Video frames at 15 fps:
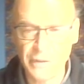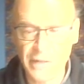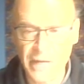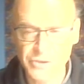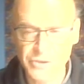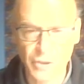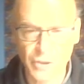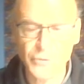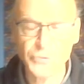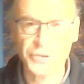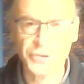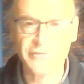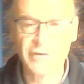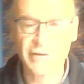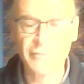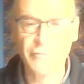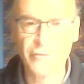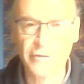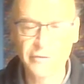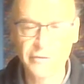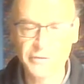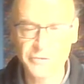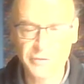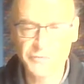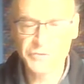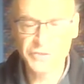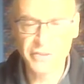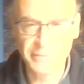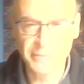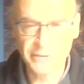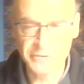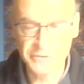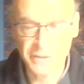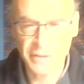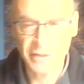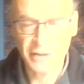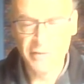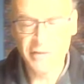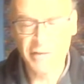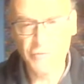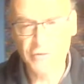exclusion of Arab workers, obviously, because that would have